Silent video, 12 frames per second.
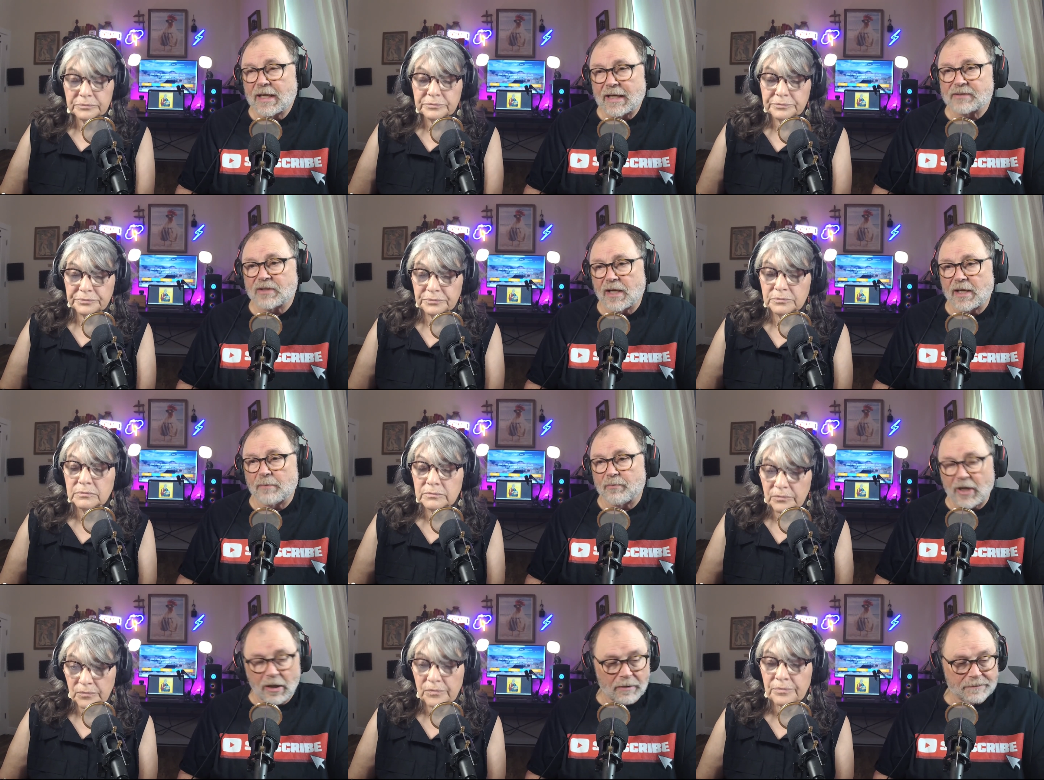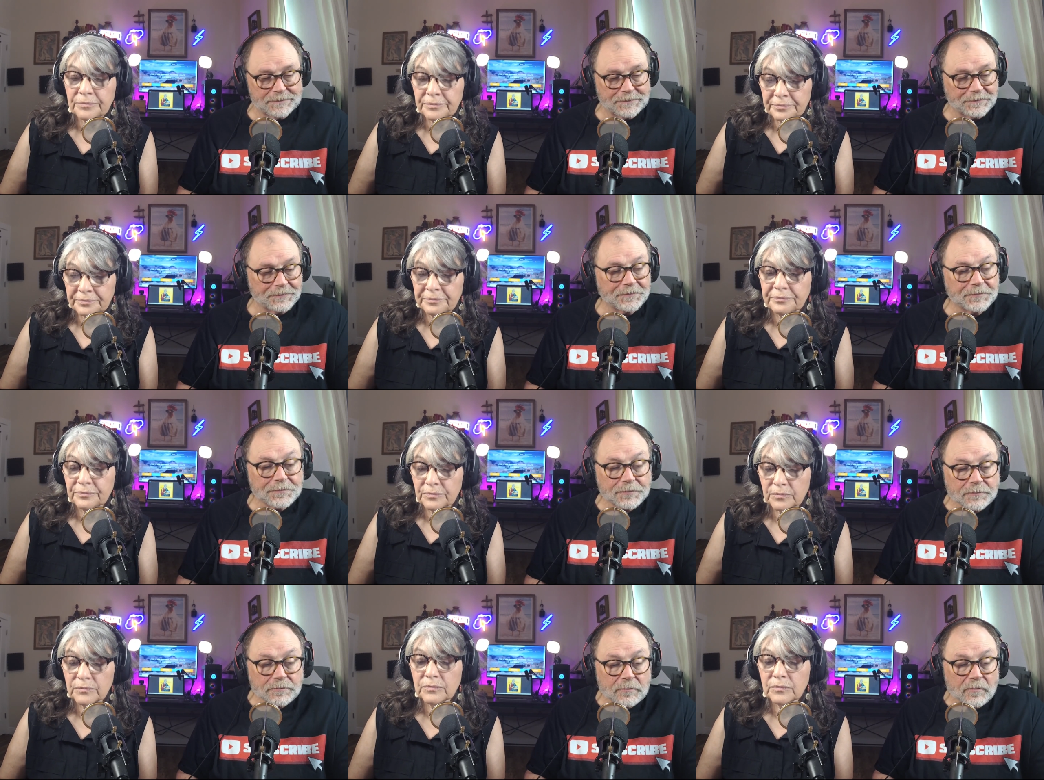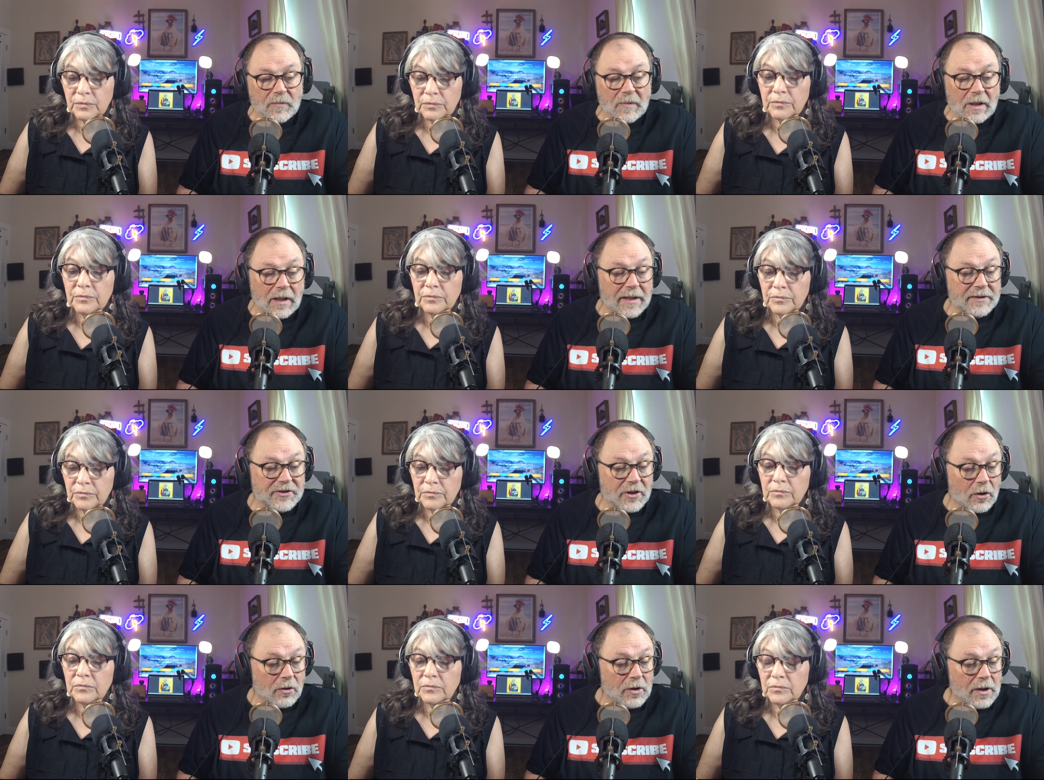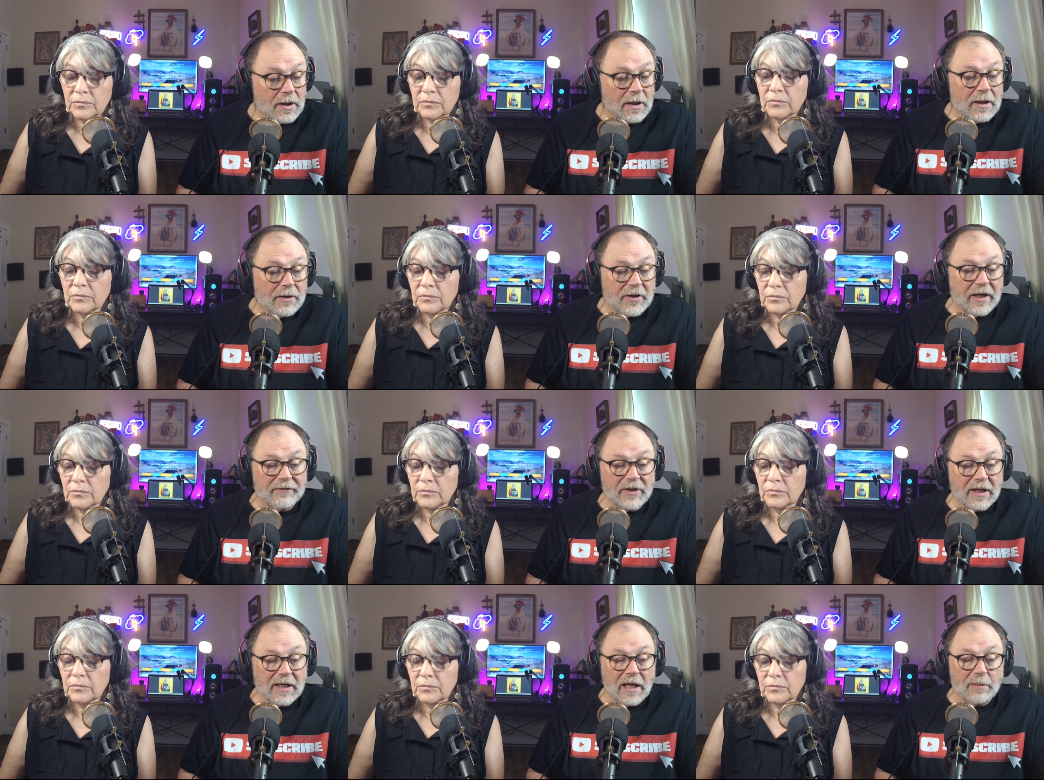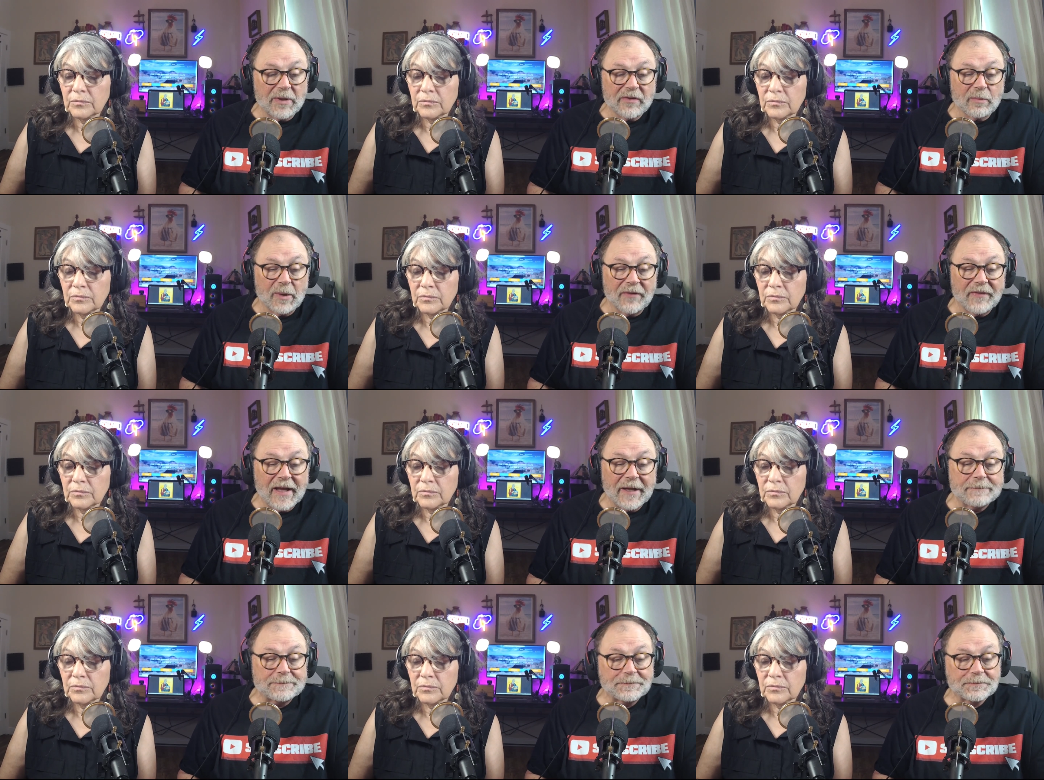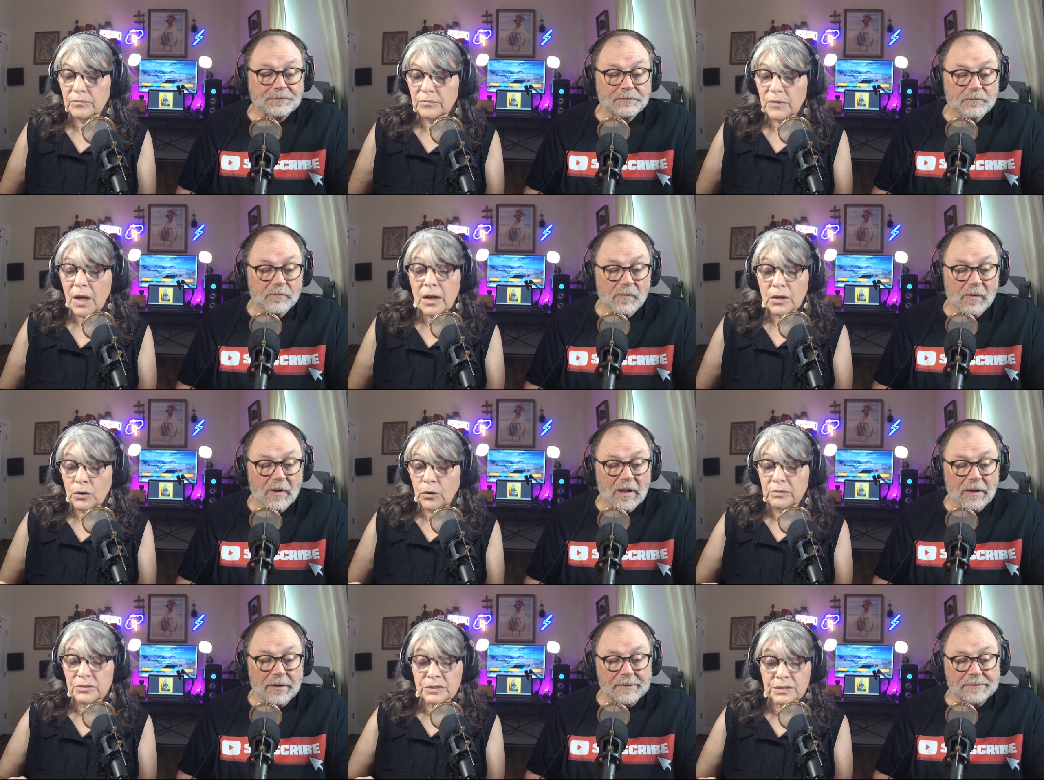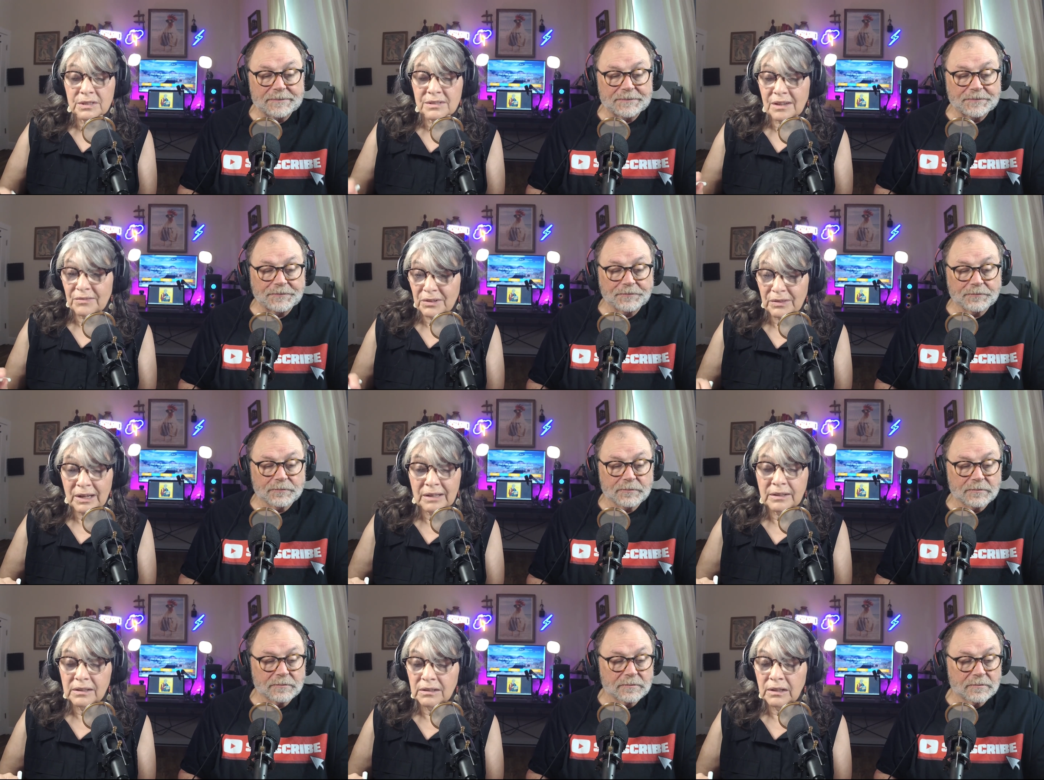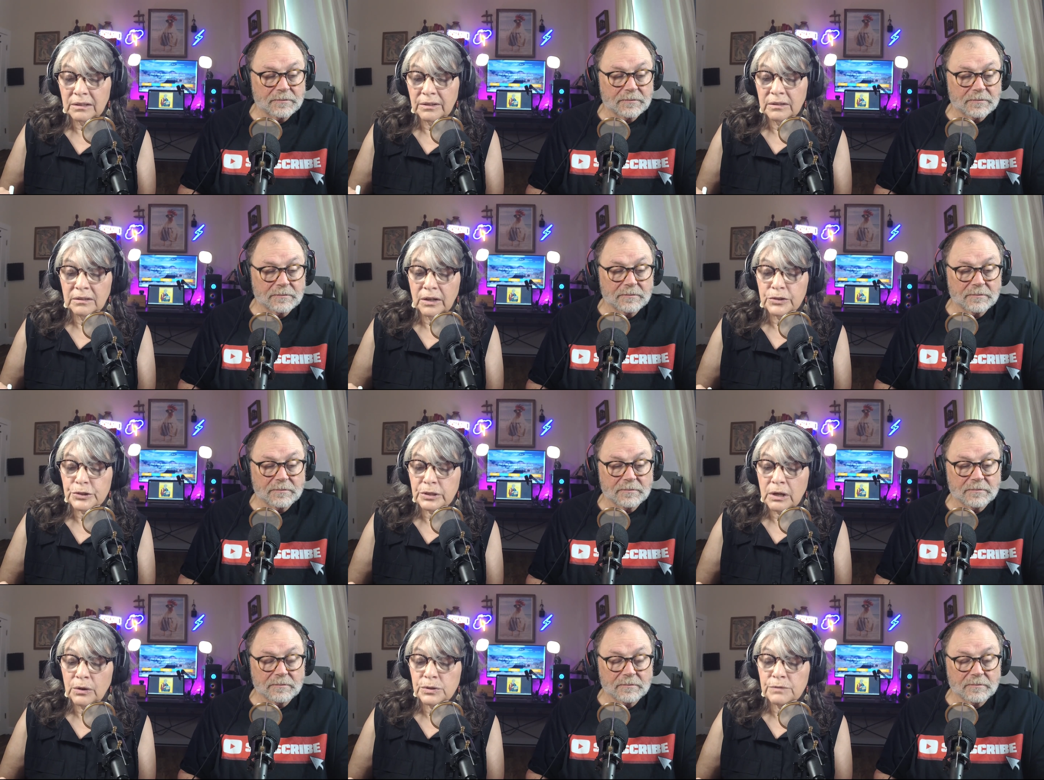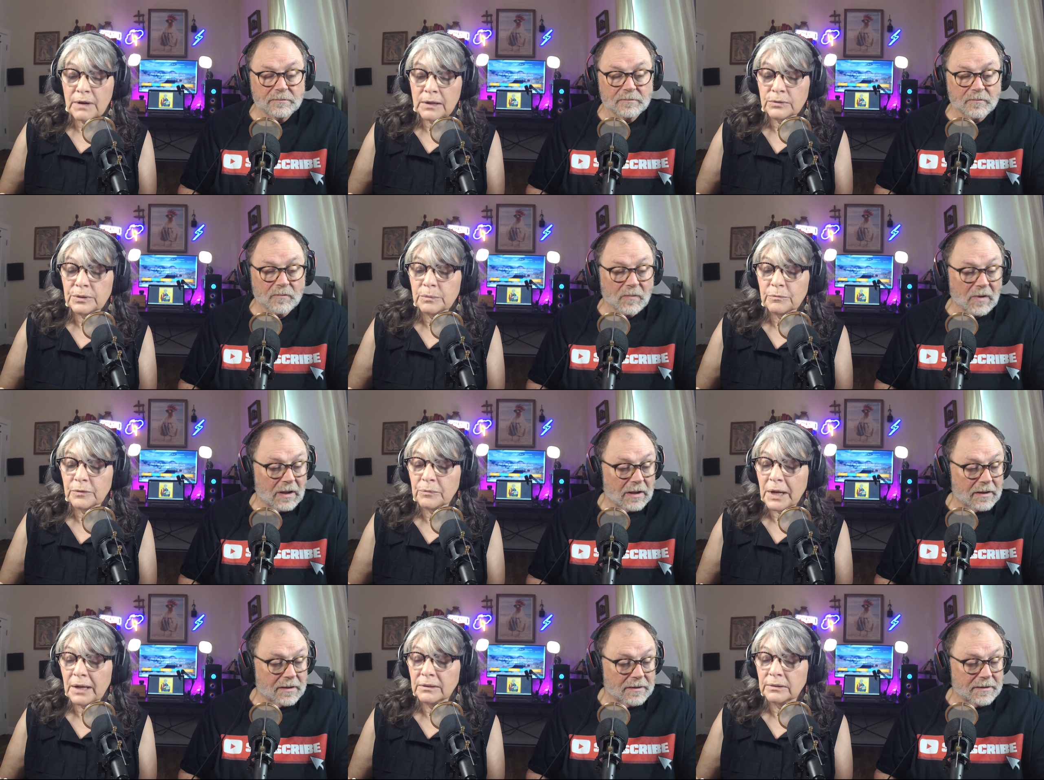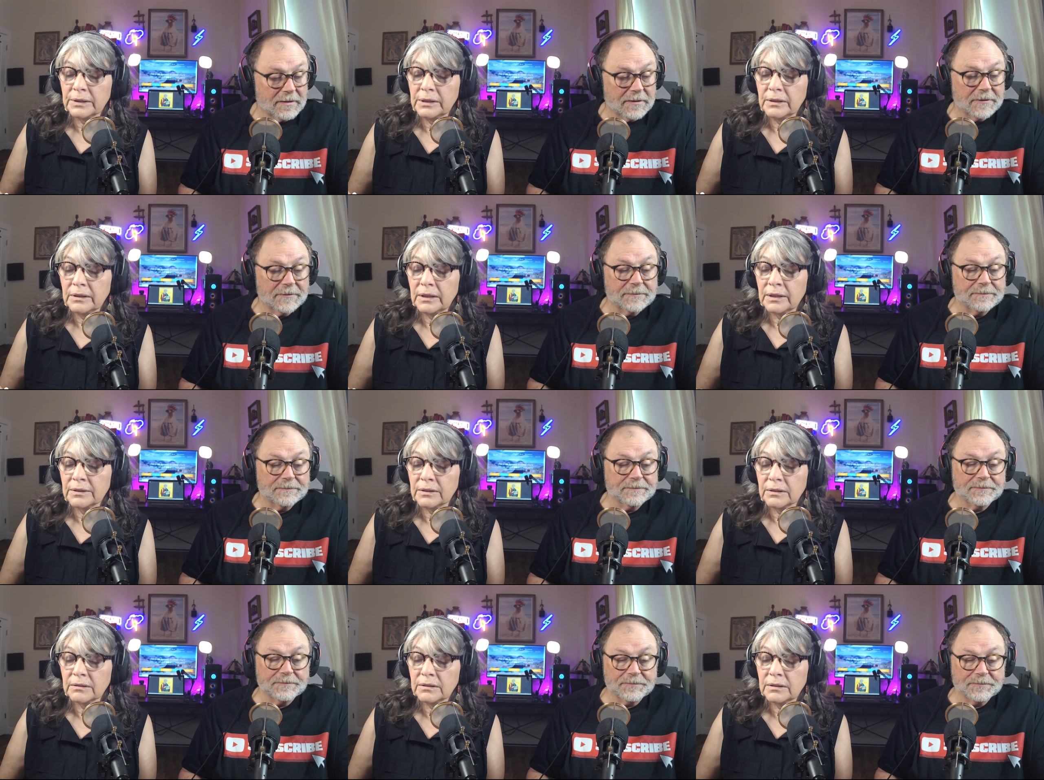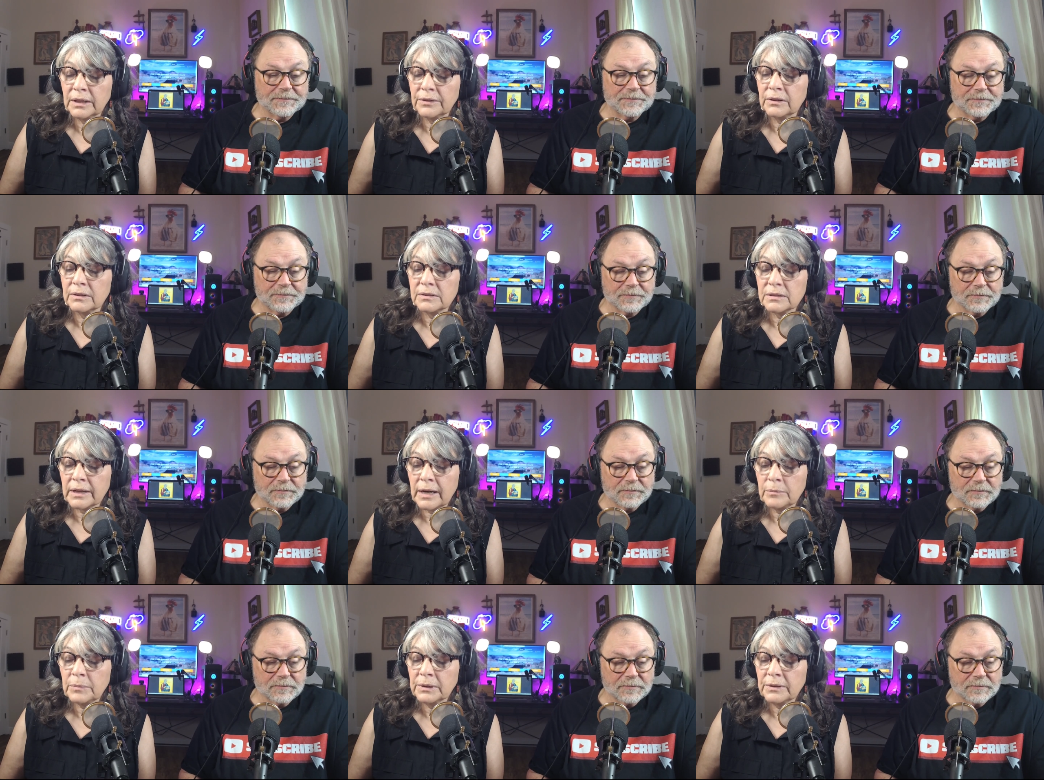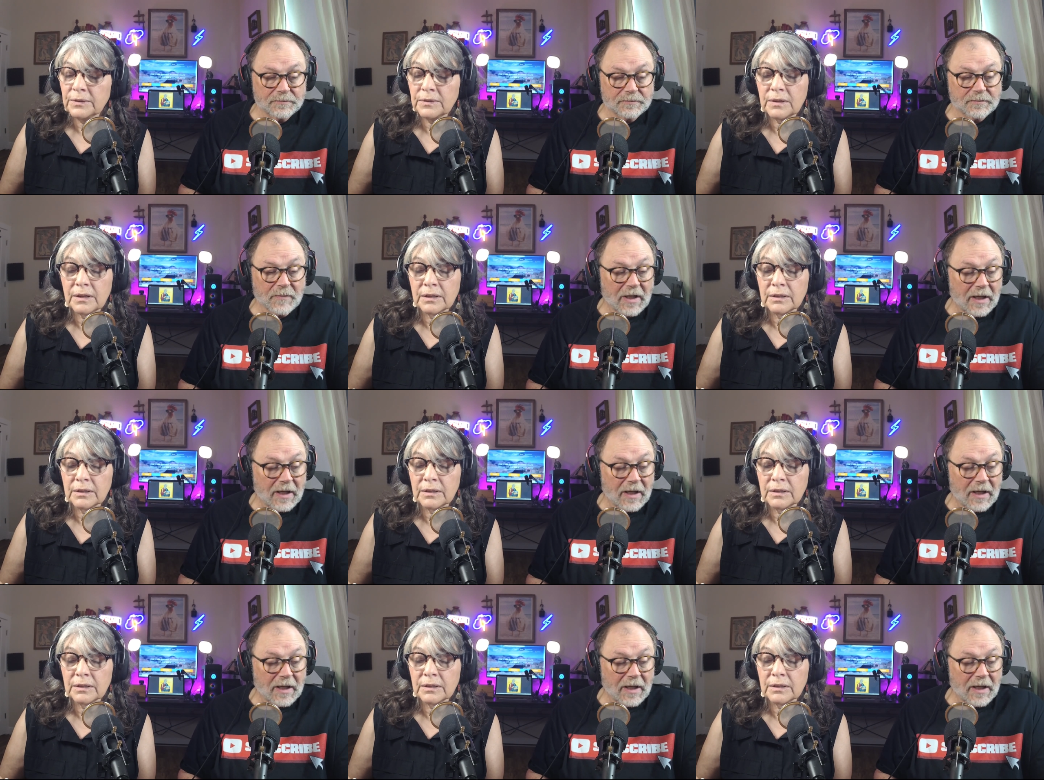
Speaker 1: as I am there. Mm-hmm. And so, do you have any comments about that?
Speaker 2: No, it just says after that that large crowds followed him from Galilee and the and the Decapolis and